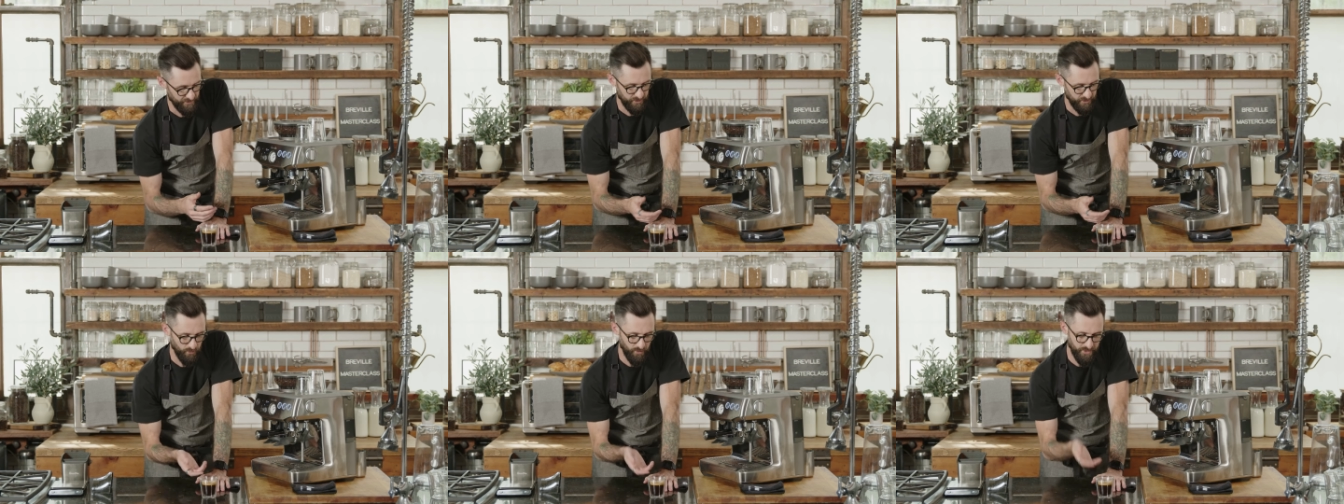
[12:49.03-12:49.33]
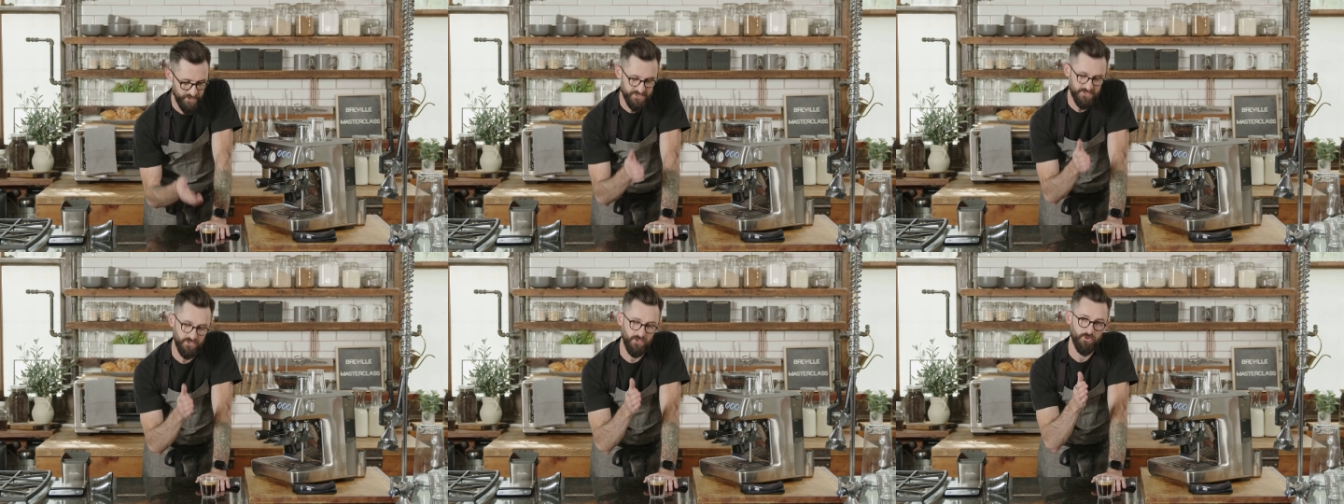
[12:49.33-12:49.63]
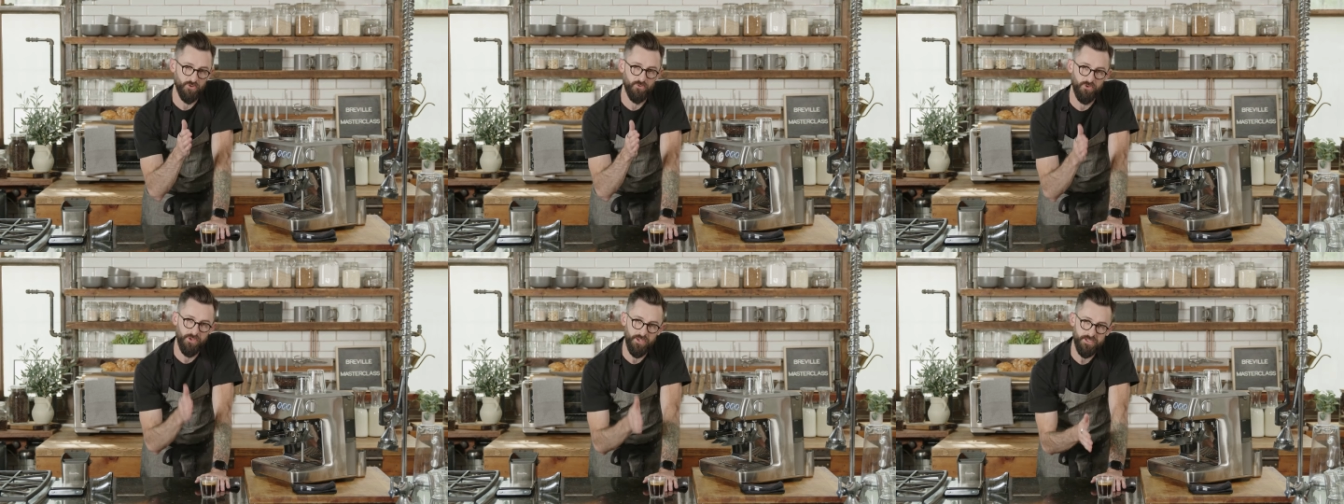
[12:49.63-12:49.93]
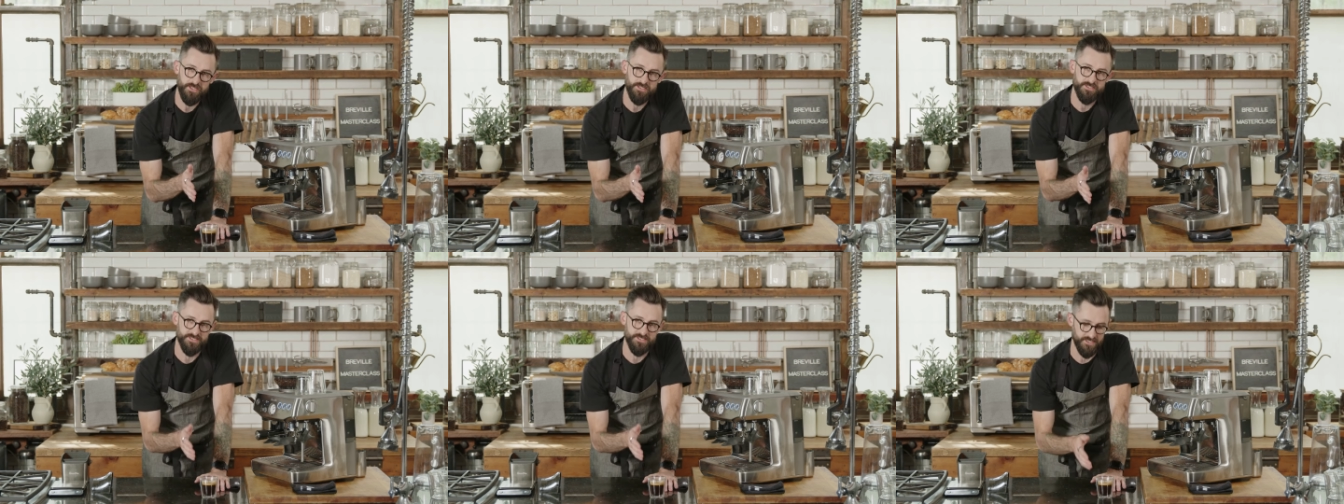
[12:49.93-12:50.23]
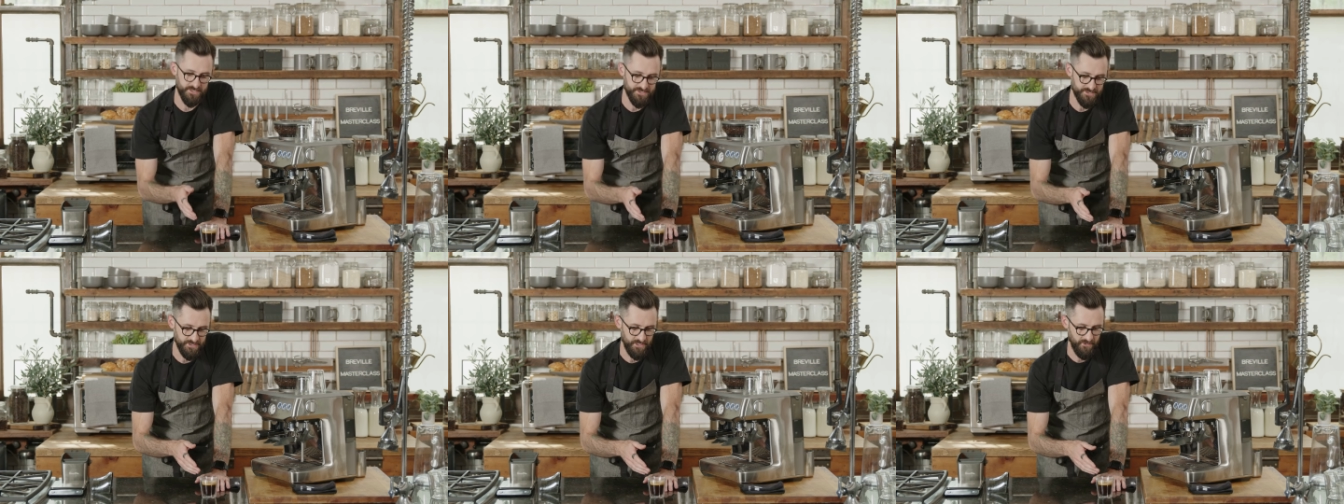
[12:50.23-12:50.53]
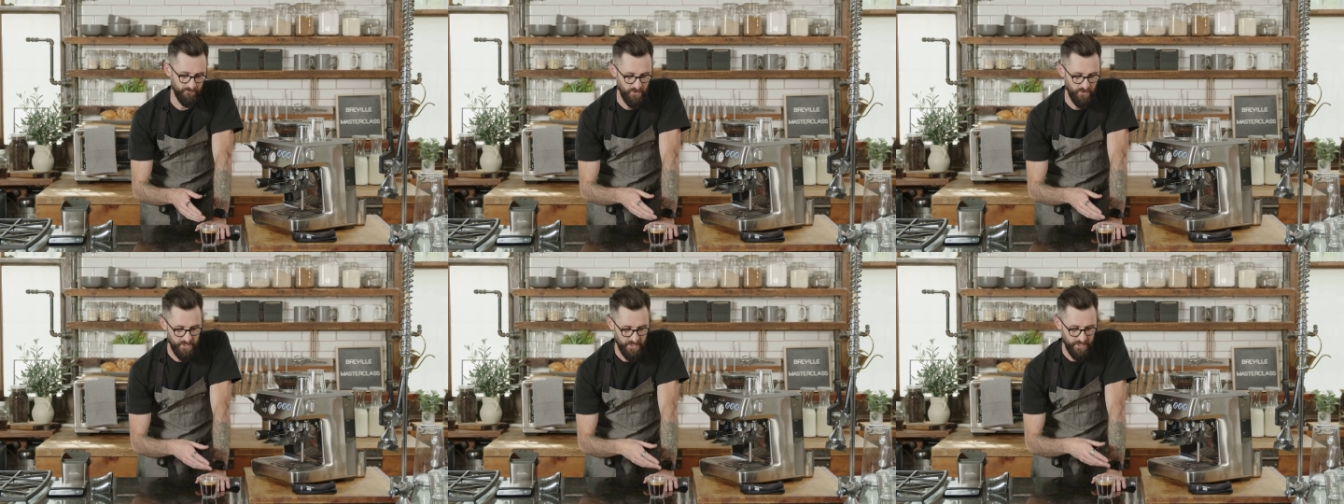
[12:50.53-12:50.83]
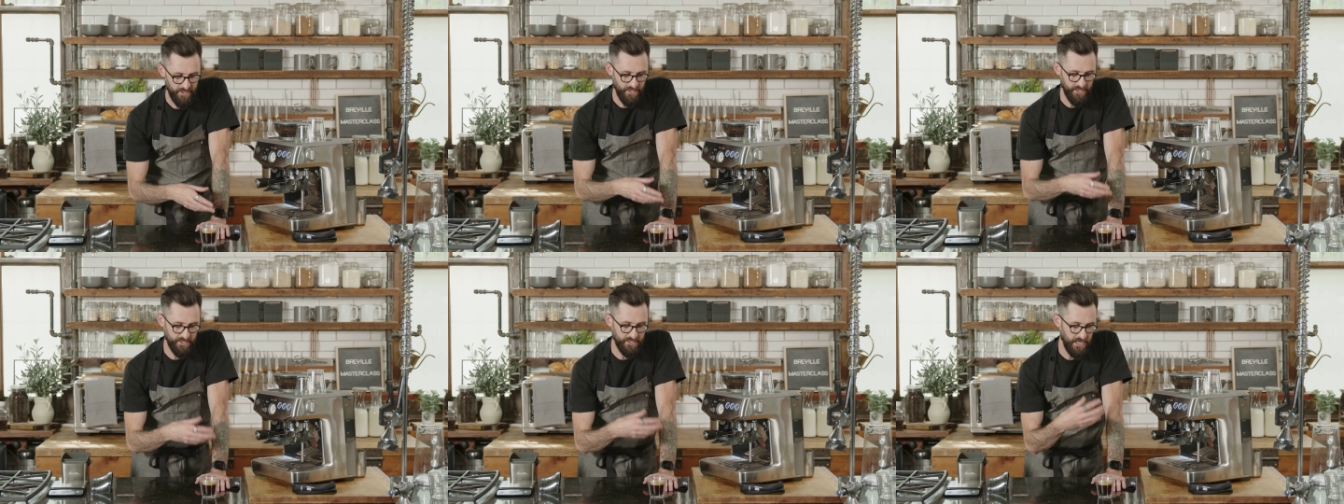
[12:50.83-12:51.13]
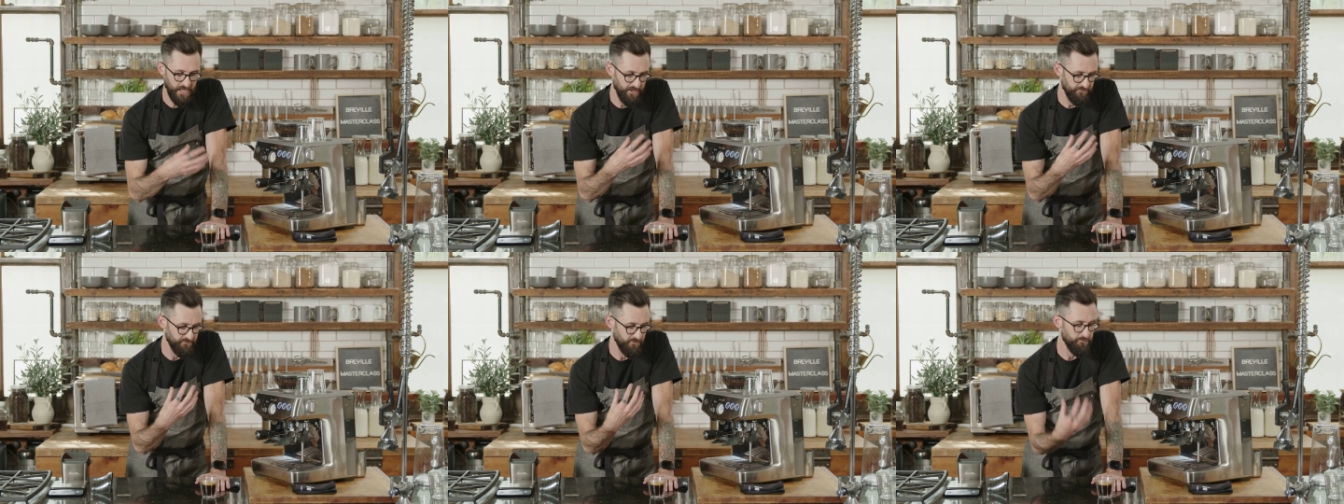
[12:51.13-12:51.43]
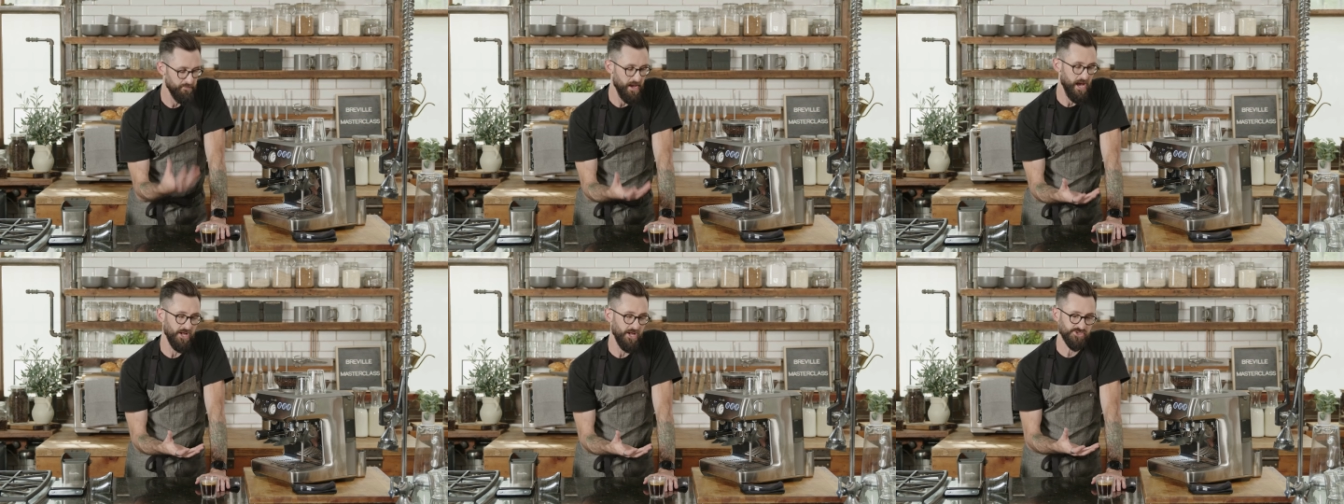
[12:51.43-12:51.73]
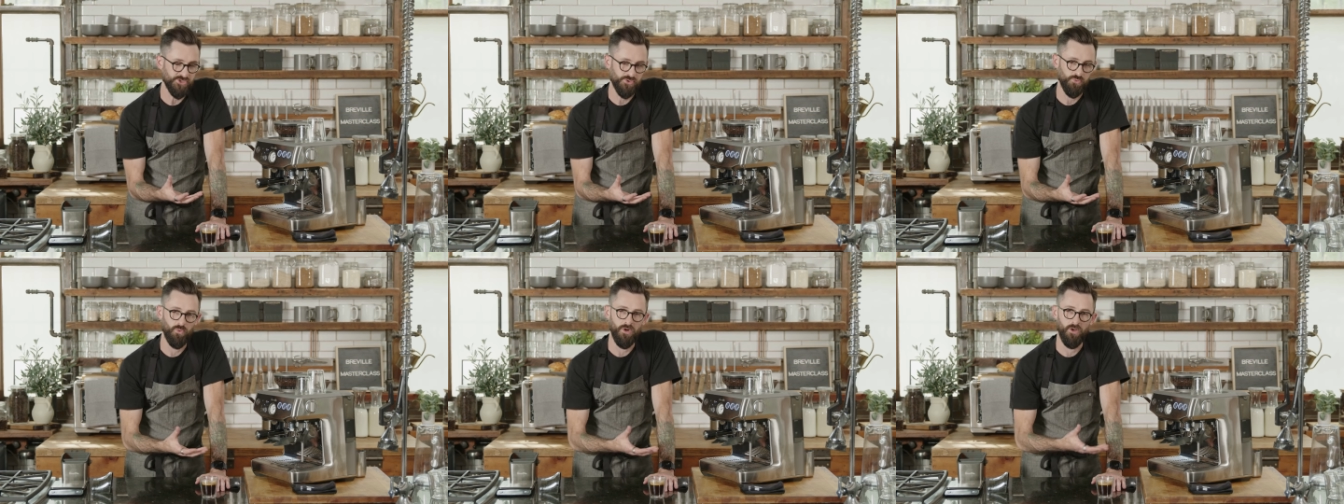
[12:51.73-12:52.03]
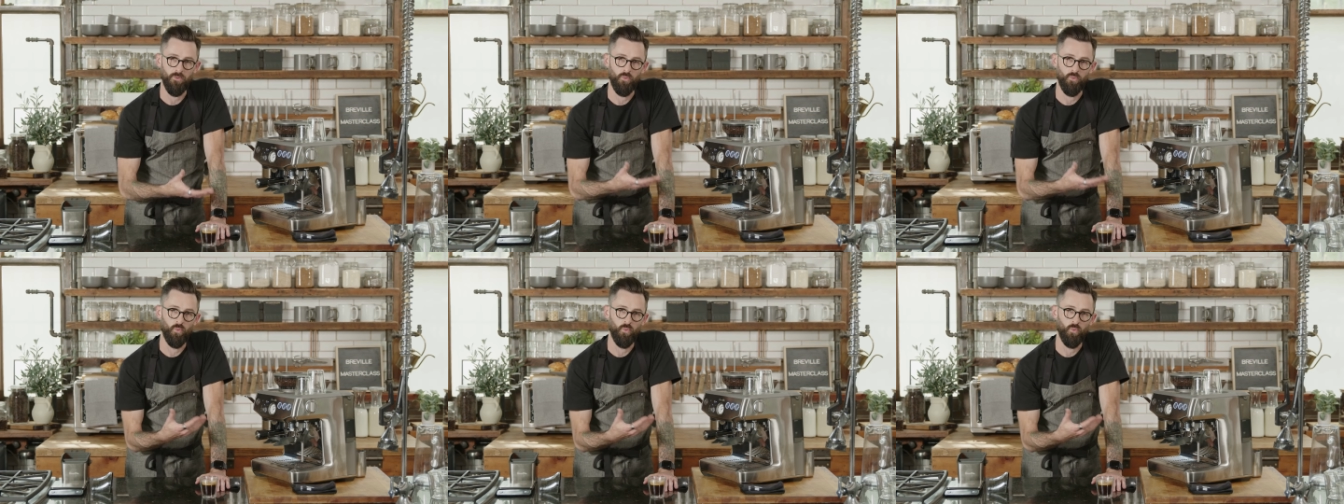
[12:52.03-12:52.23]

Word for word: You want it to look really consistent and kind of imagine what